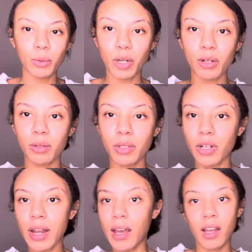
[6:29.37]
world. They're
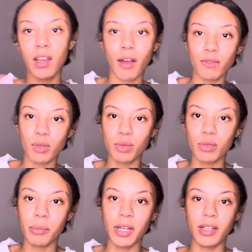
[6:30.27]
not uncomfortable,
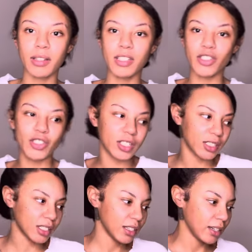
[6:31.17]
but it's just,
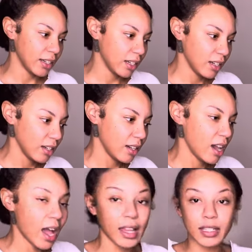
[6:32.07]

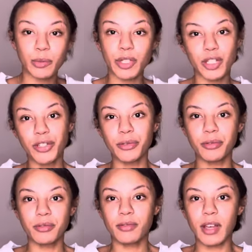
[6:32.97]
I like to be cute.
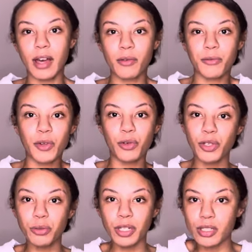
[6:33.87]
I don't feel
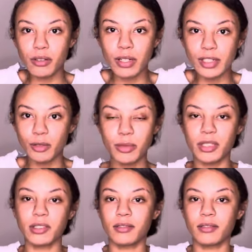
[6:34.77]
cute in scrubs.